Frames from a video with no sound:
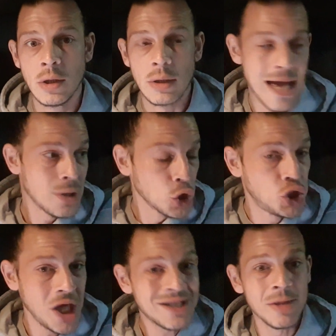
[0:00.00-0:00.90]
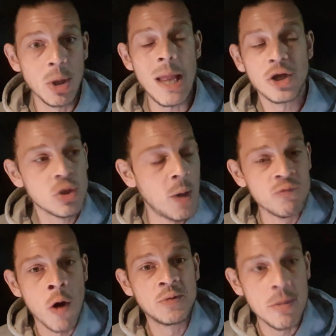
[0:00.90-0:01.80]
Like legitimately, someone
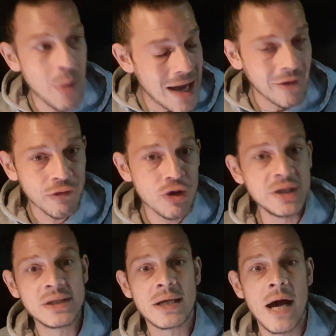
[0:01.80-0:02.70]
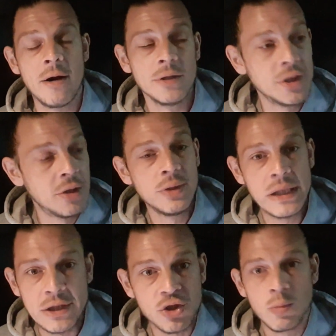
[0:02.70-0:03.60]
robs a bank, freezes account, you know who he
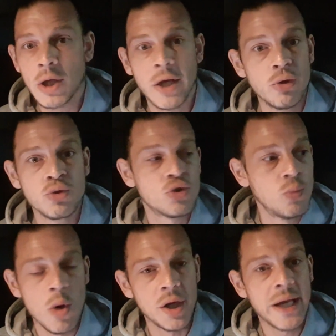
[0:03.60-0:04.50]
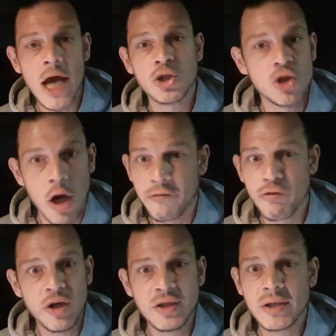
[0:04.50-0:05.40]
is. Someone kills someone and gets off,
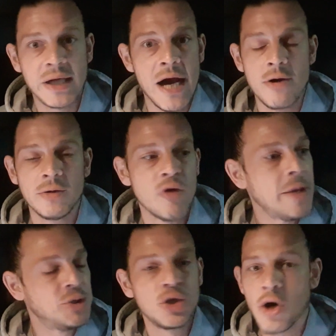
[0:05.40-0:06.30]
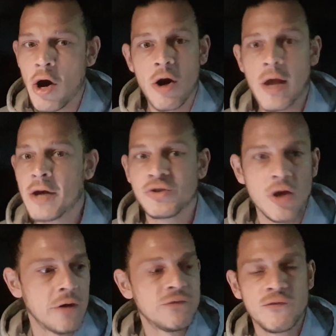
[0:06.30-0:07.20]
freezes account. Rapes your daughter, gets
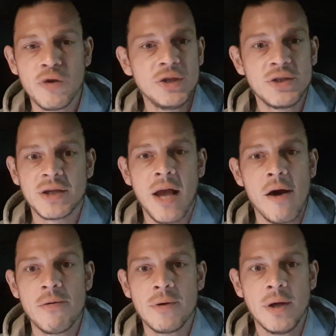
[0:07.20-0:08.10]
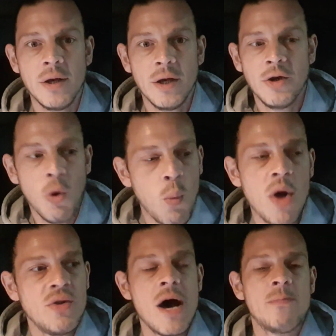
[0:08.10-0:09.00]
off, freezes account. You don't
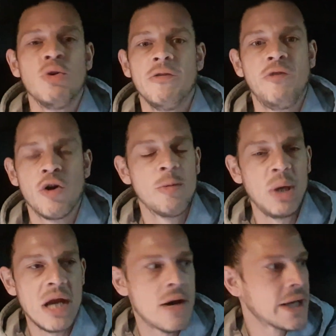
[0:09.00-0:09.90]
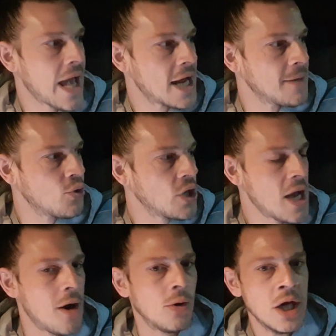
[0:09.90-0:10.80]
want that motherfucker being able to get any money
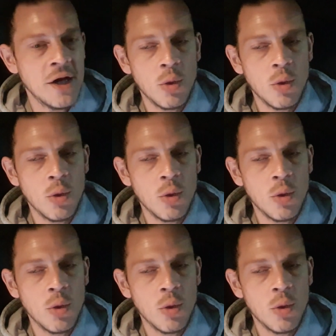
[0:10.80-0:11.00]
out.